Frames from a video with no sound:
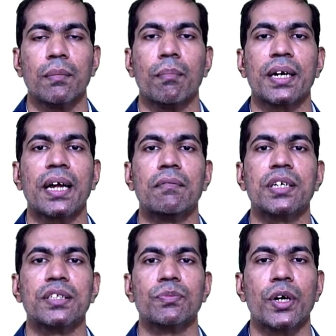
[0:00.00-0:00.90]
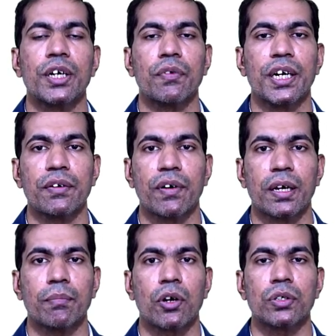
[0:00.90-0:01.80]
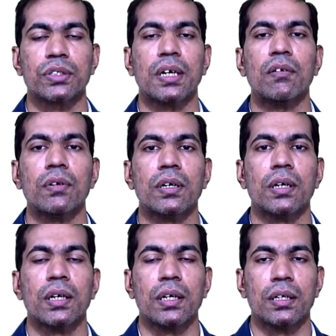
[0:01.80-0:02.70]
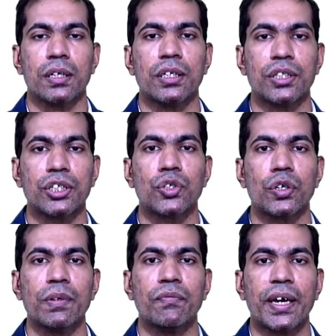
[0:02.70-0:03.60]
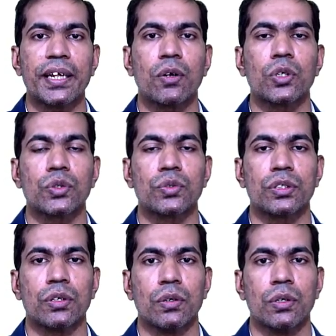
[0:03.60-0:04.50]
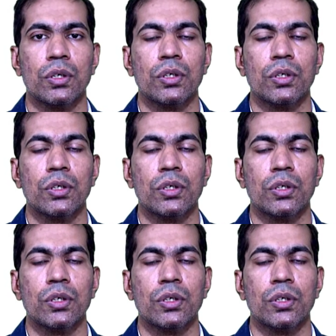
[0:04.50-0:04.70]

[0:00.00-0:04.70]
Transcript: but now it is 0.25 because now this should be very close to 0.